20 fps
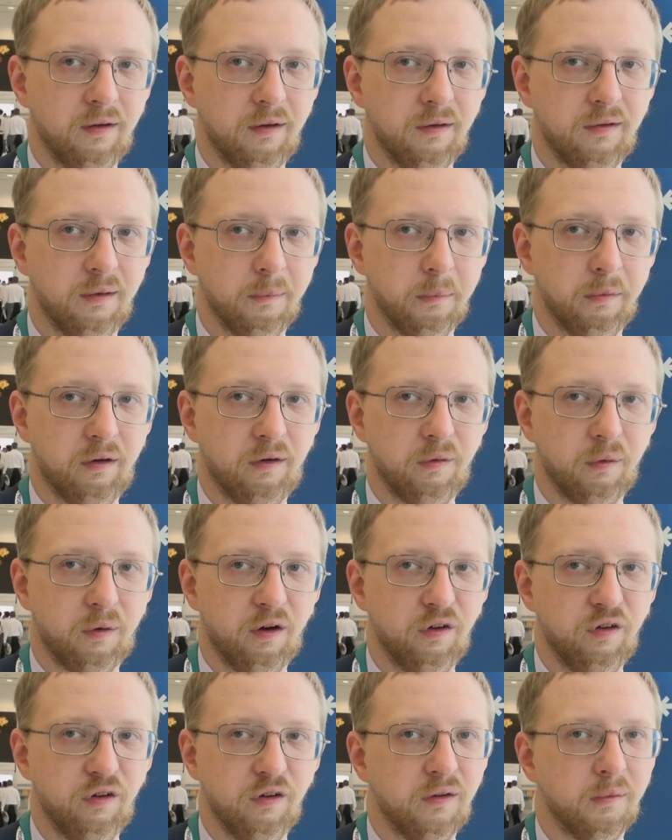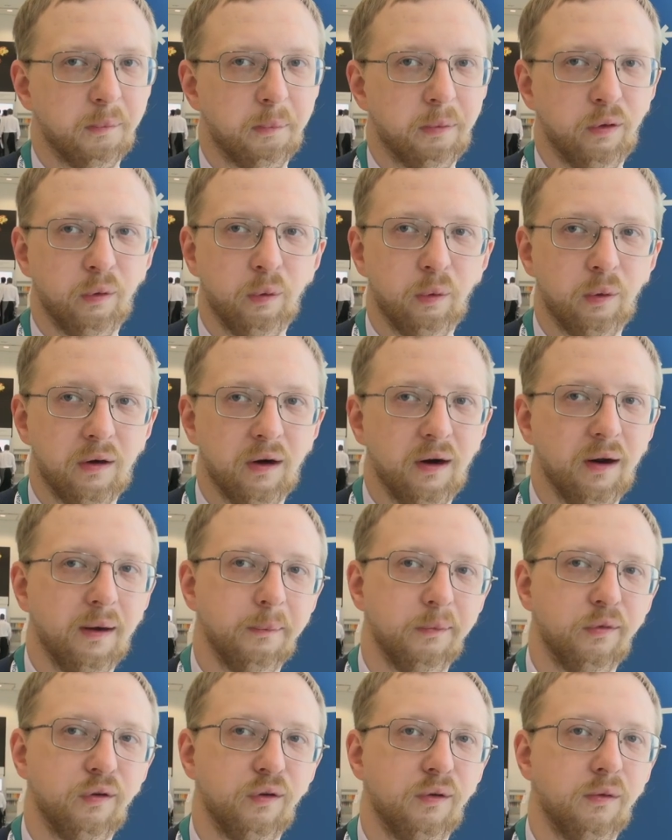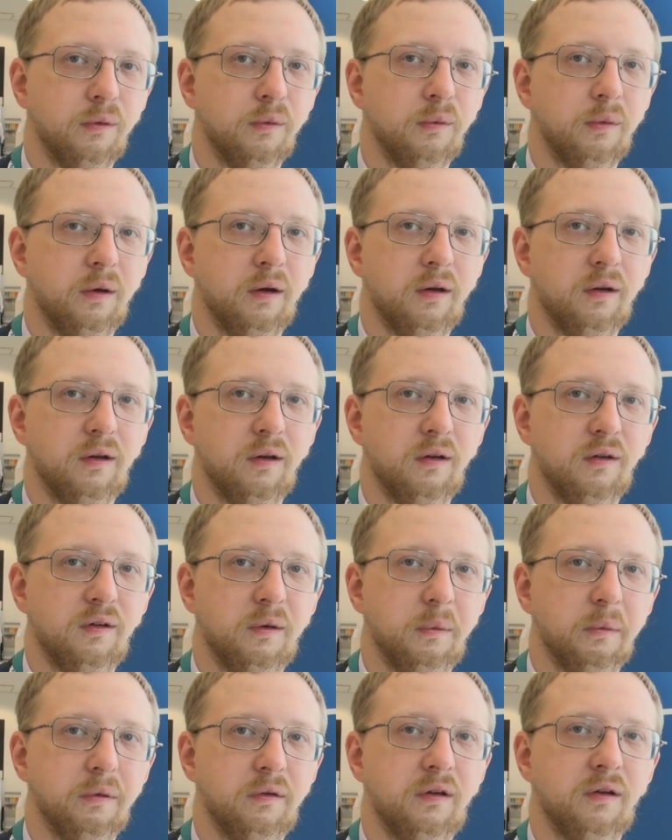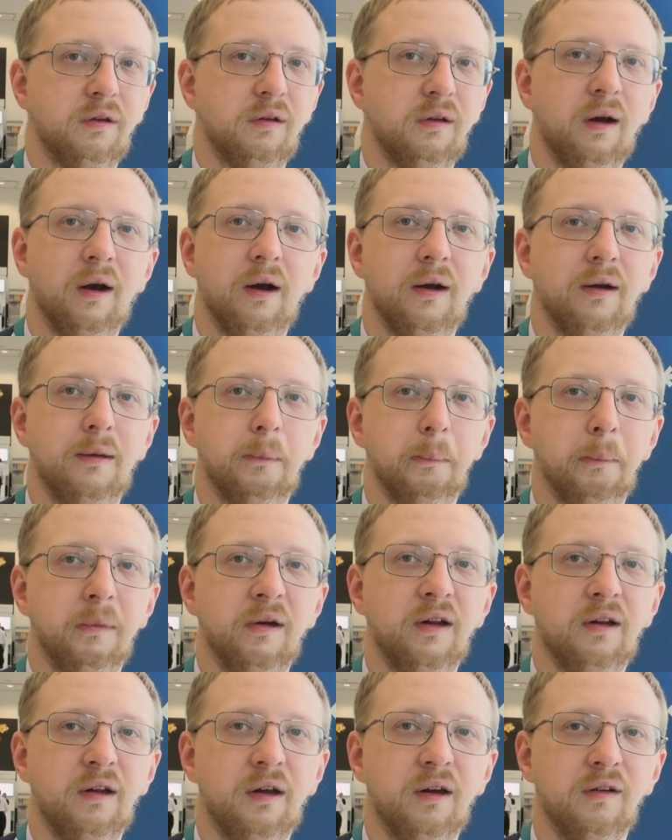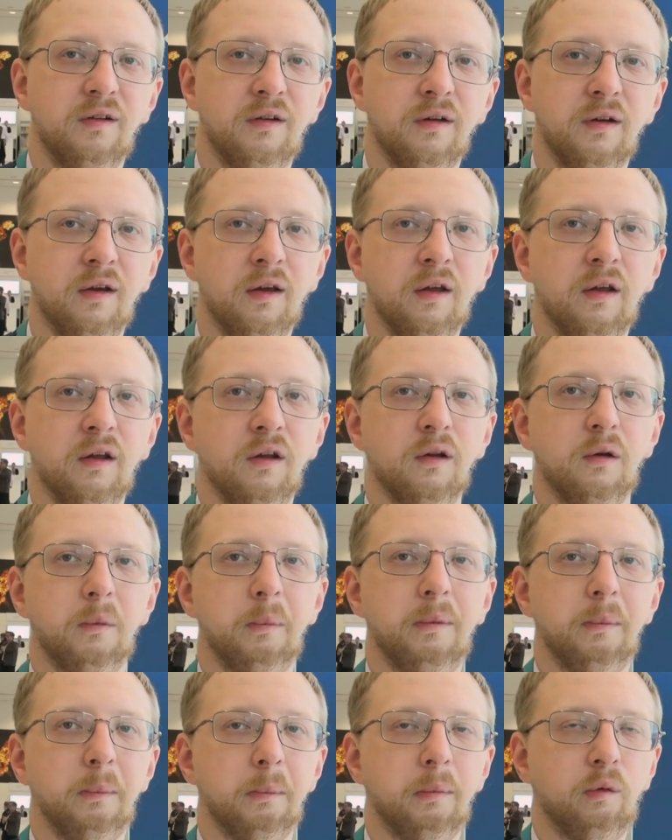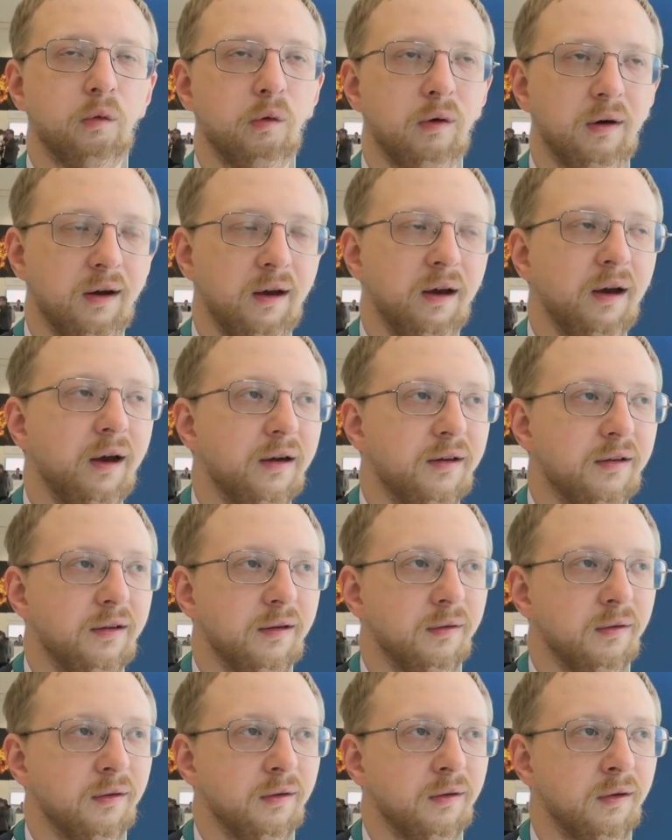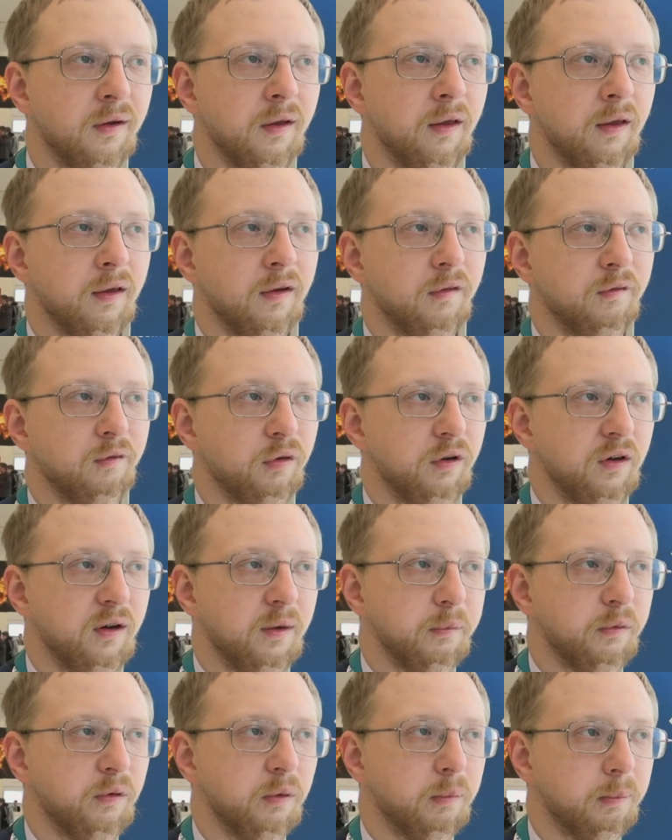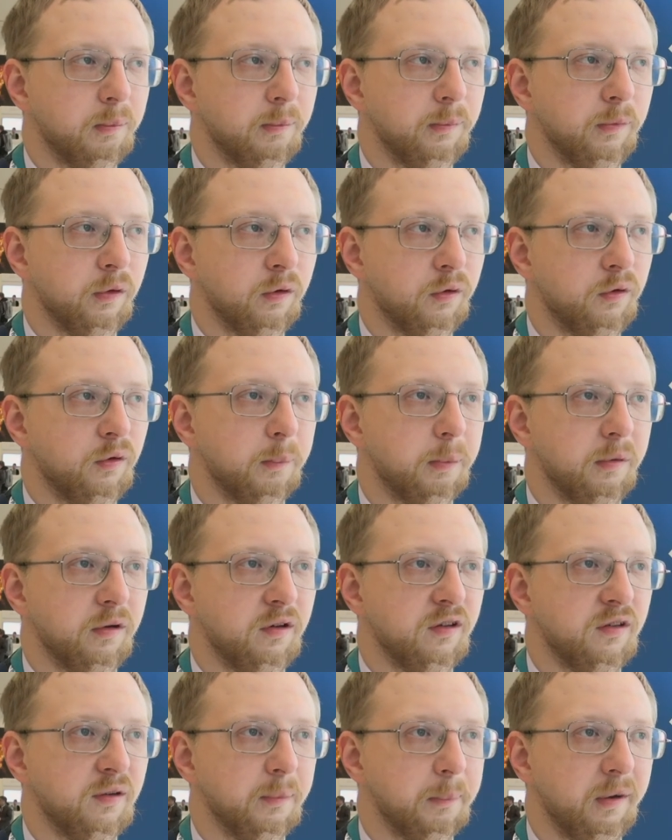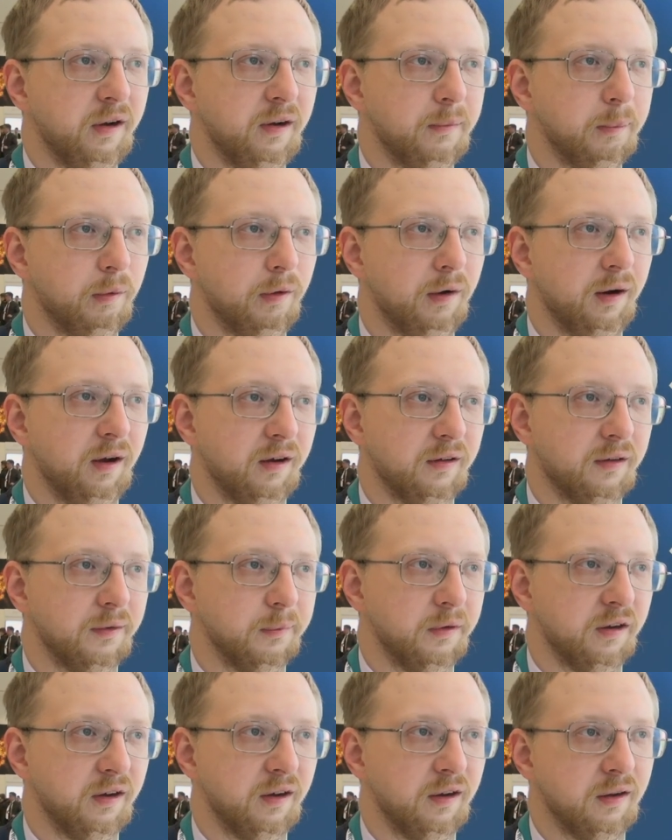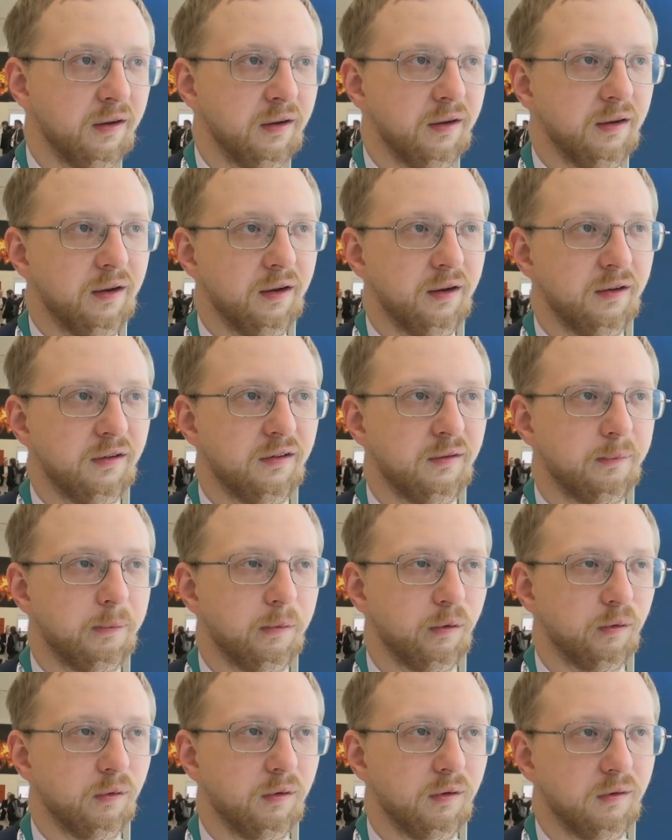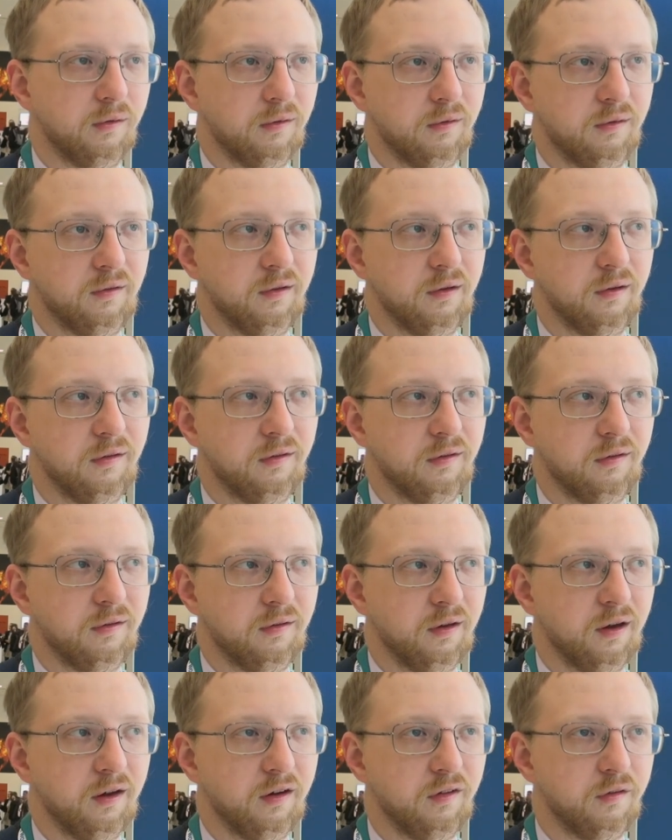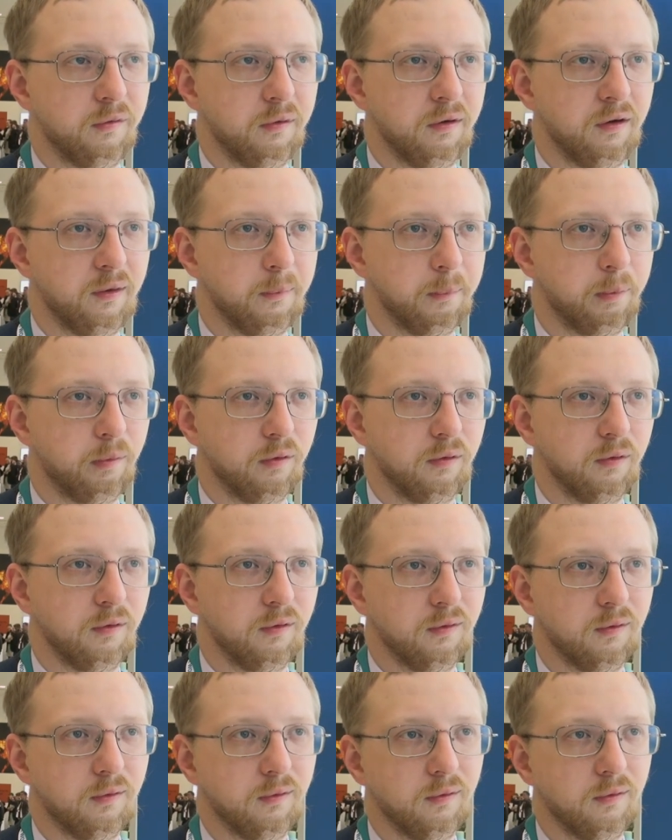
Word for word: some educational programs, to the civil society meetings, to be more active, for them to participate more actively in this process. Yes, that's really important.